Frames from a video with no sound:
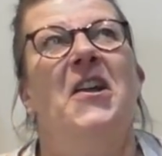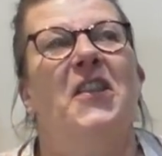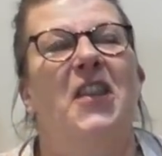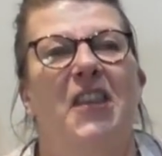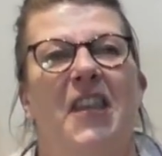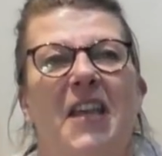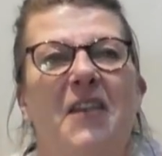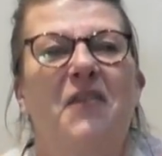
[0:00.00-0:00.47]

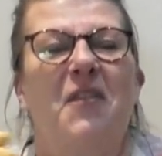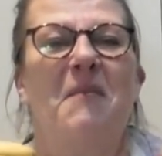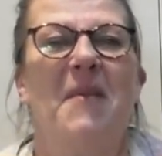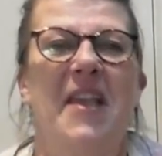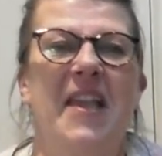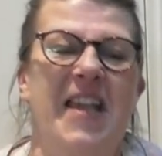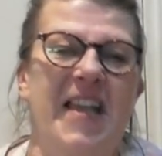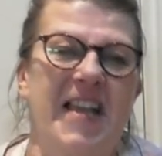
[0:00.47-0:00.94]
The thing for
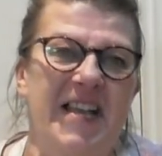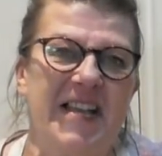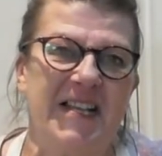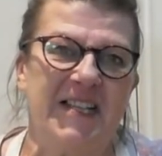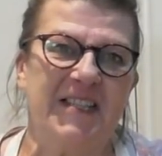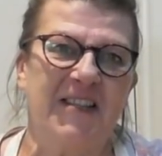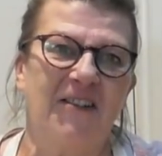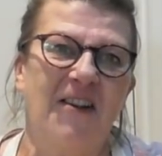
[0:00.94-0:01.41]
me
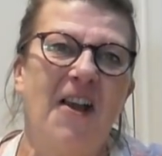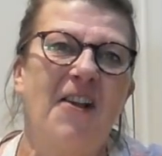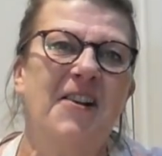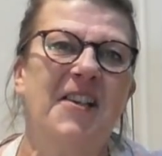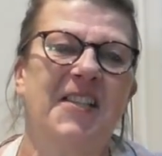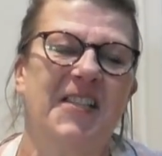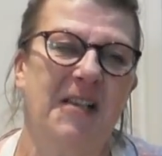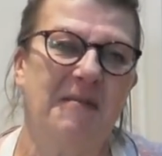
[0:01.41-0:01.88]
is, there are
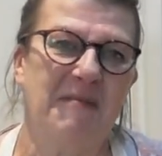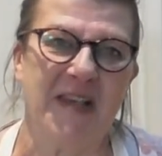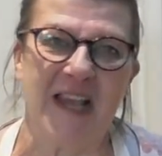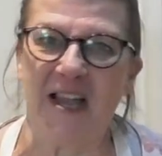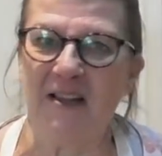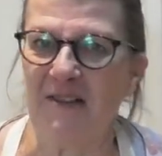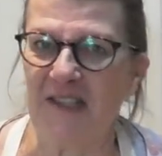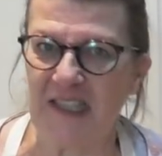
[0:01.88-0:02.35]
only so many
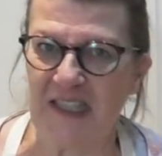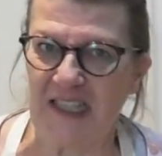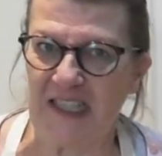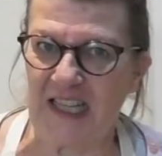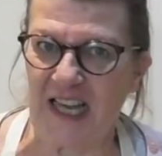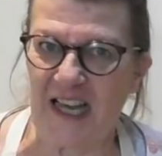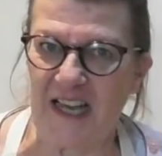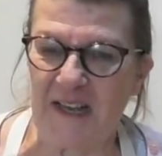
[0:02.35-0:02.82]
hours in the
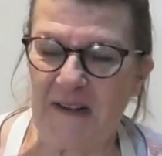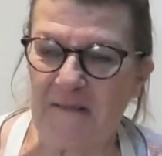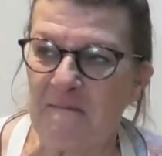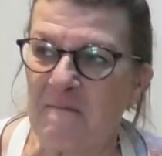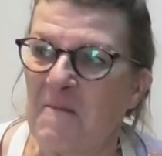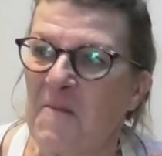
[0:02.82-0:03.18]
day,